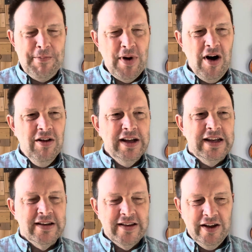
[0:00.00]
All I
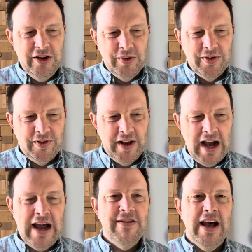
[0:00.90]
can tell you is that
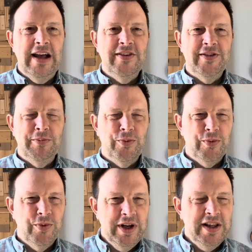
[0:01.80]
I've had some
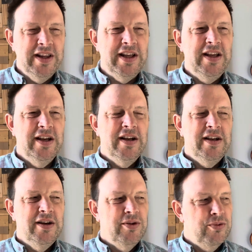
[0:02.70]
really,
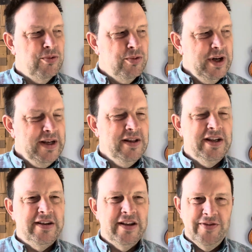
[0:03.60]
really
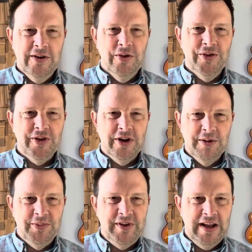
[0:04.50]
difficult
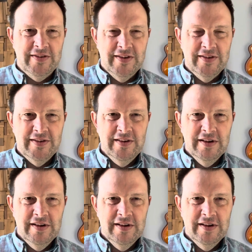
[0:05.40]
circumstances,